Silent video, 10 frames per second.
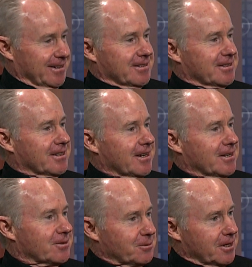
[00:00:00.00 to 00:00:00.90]
I said,
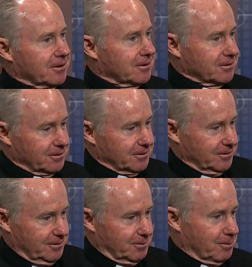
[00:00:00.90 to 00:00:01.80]
so we had a little
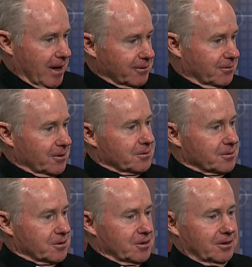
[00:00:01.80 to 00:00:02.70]
back and forth with
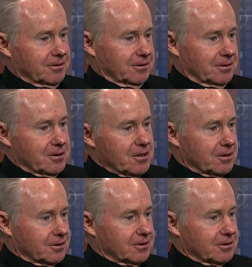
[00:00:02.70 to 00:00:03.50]
this young little girl,